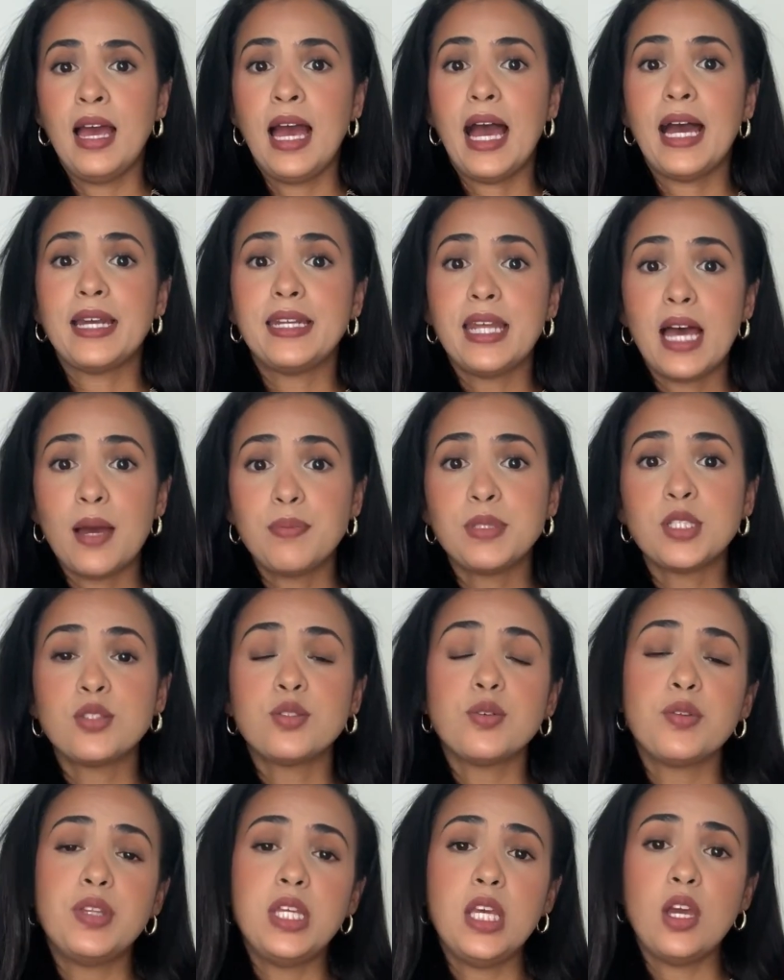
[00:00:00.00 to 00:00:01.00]
Adapt
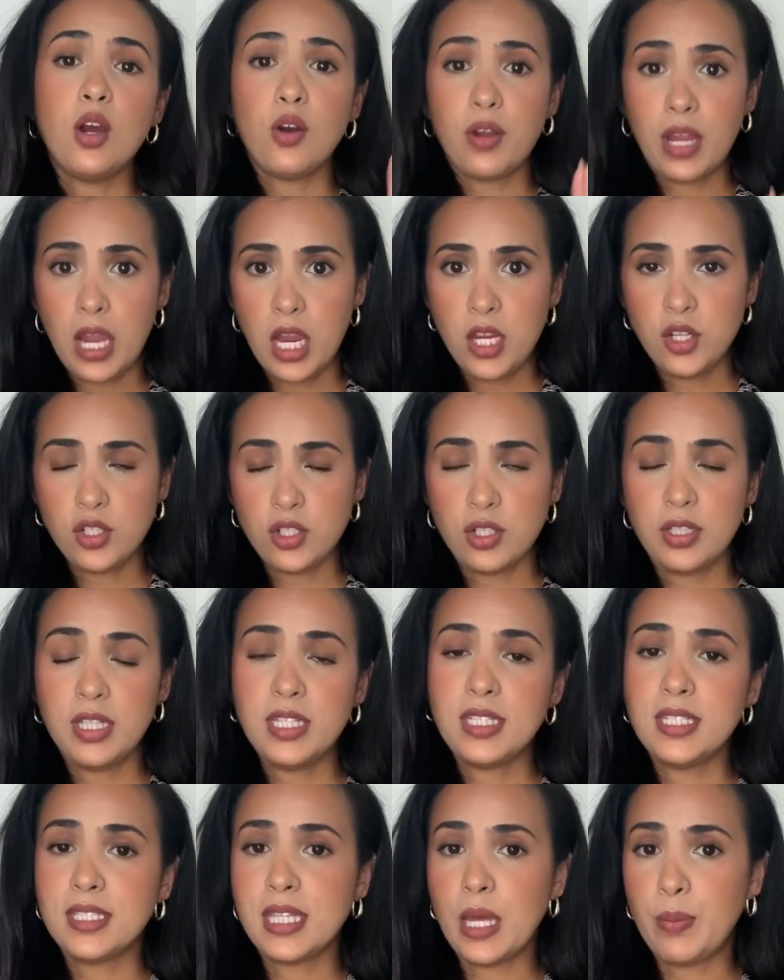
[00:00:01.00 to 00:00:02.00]
to the occasion.
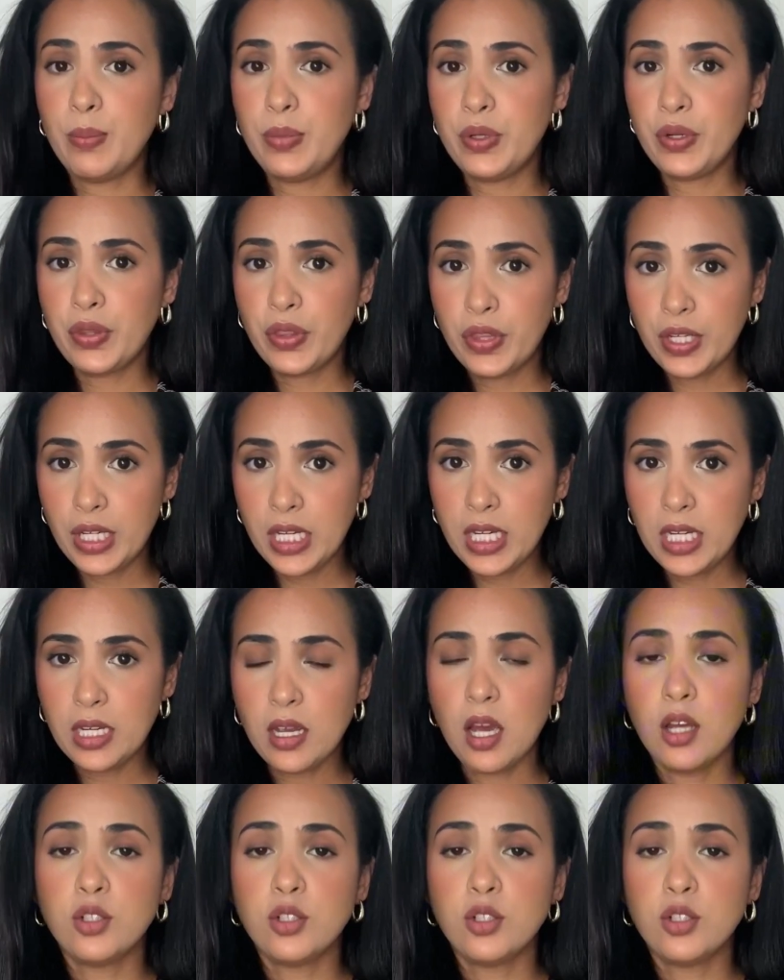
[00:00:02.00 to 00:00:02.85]
This is number 3.